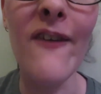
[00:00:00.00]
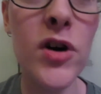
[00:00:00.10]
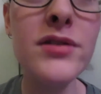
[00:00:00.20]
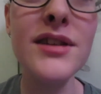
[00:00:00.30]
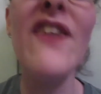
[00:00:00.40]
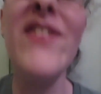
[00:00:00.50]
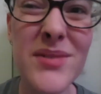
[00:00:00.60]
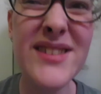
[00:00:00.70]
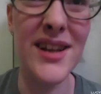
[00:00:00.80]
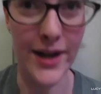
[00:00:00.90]
up for herself, I'm
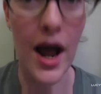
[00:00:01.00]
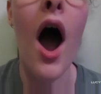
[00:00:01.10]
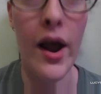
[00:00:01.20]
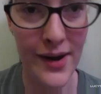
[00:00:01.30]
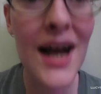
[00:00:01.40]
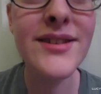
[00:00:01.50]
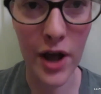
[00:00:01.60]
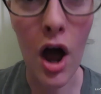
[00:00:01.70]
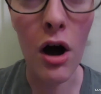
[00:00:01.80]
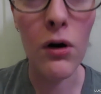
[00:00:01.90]
just like, yes
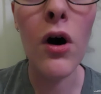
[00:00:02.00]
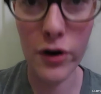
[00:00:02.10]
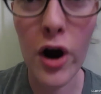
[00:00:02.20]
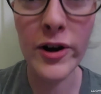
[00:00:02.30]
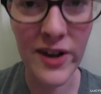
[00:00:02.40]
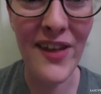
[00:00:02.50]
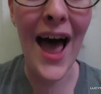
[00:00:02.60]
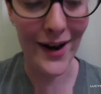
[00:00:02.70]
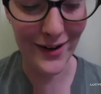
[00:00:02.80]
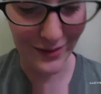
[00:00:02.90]
girl, go do that.